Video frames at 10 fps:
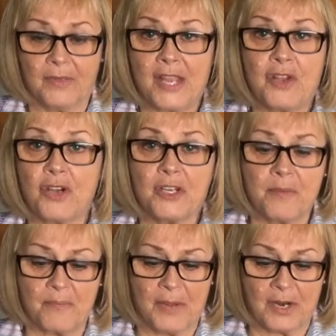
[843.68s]
They
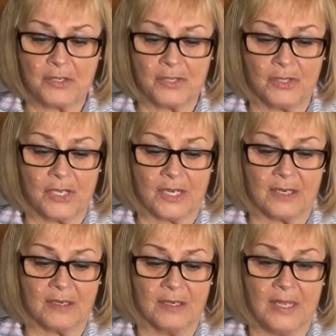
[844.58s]
couldn't bear to
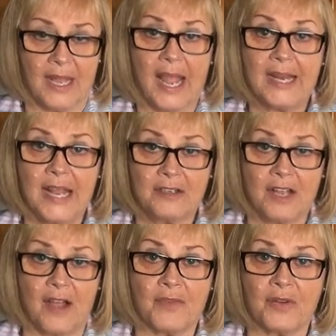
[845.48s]
look and had
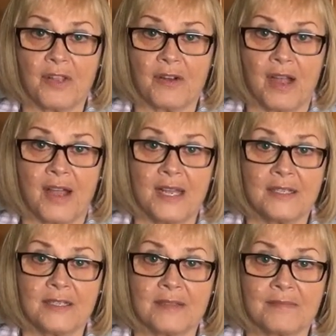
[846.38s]
covered their
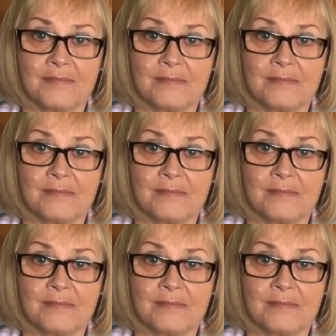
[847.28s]
eyes.